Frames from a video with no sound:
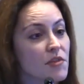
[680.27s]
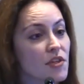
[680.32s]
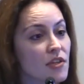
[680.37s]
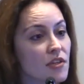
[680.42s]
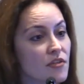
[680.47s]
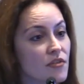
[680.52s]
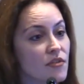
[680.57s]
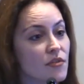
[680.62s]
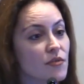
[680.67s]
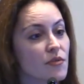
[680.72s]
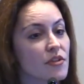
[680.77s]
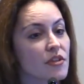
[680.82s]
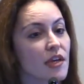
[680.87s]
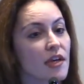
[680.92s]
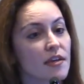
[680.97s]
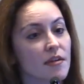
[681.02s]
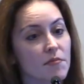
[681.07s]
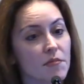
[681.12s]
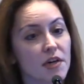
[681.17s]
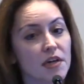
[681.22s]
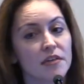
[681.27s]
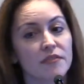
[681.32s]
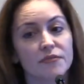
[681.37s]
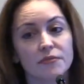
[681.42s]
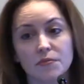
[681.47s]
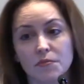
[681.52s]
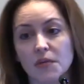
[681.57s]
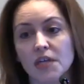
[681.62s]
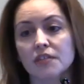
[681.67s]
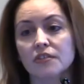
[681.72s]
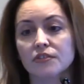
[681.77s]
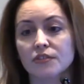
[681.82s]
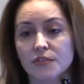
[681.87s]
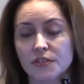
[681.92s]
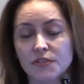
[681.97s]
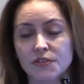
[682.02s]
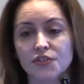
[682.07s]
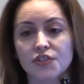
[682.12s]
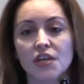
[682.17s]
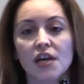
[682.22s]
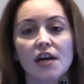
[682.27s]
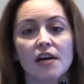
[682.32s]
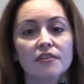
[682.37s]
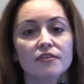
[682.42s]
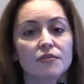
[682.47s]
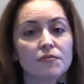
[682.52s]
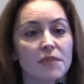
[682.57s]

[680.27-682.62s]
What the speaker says: you can do is kind of monitor your child